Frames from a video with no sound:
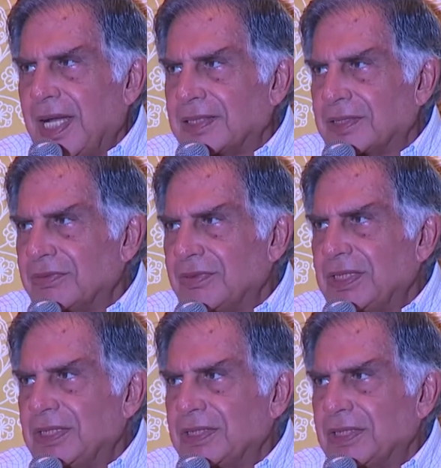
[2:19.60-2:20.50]
acts of
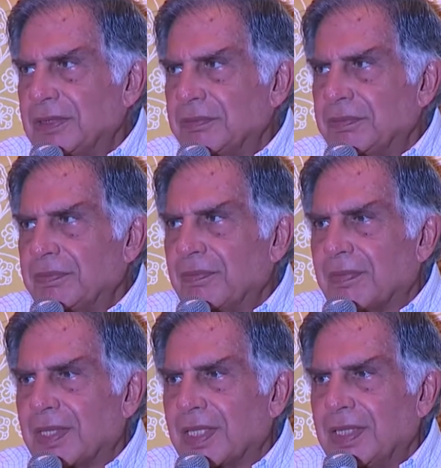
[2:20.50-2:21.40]
leadership,
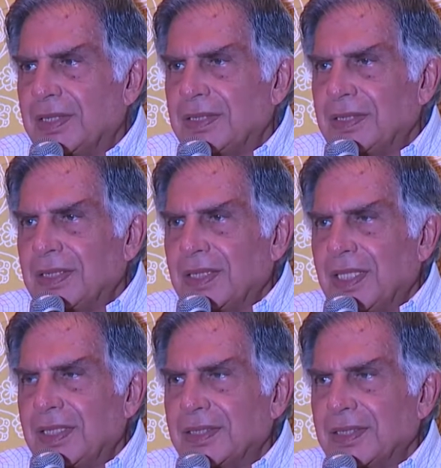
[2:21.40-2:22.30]

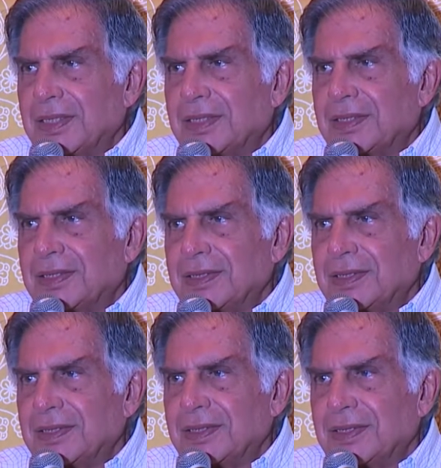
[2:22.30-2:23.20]
I think
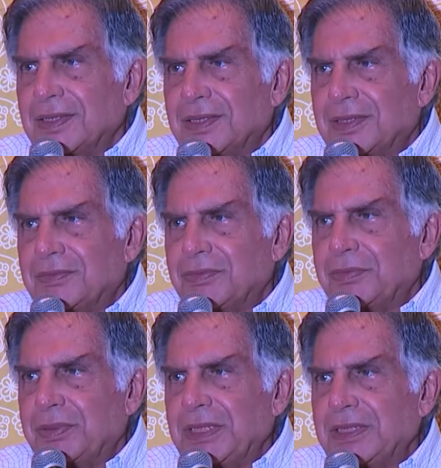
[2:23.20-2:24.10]
it
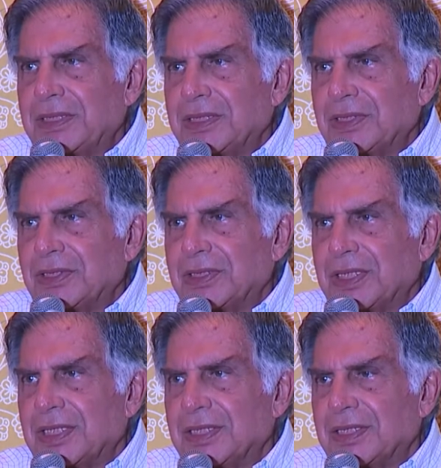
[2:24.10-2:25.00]
would be easier to
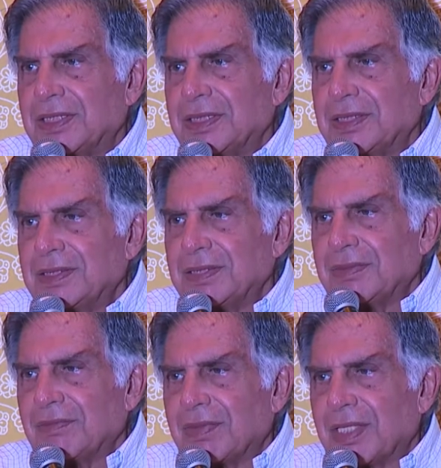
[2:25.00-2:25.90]
say that
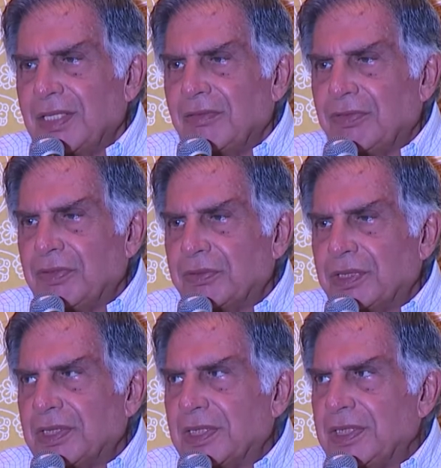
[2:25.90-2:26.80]
if you
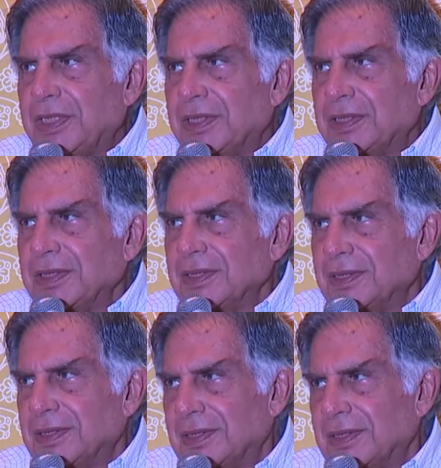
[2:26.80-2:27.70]
were a leader
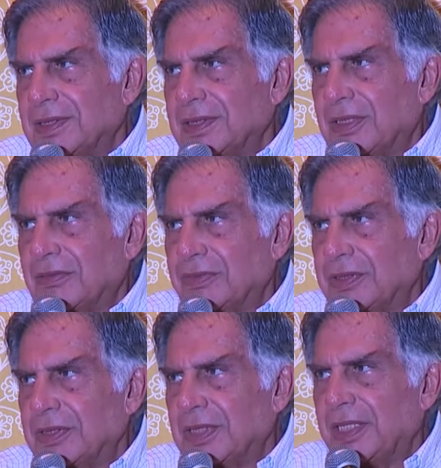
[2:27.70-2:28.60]
of
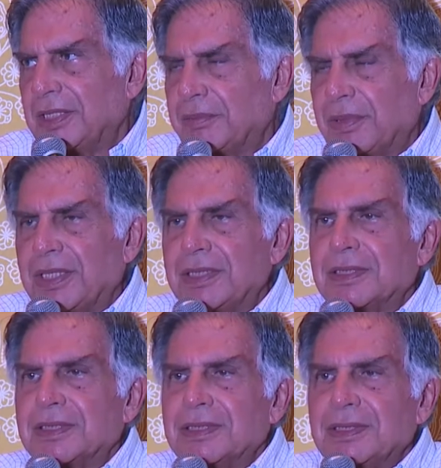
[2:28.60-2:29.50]
an
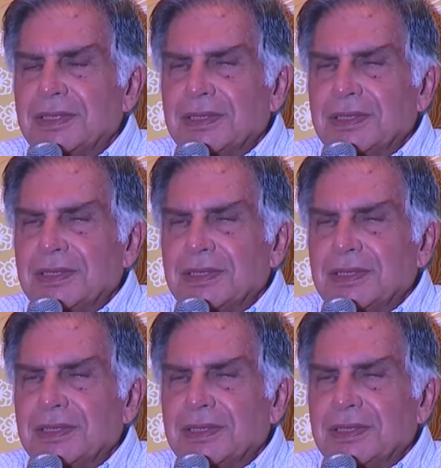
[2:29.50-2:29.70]
enterprise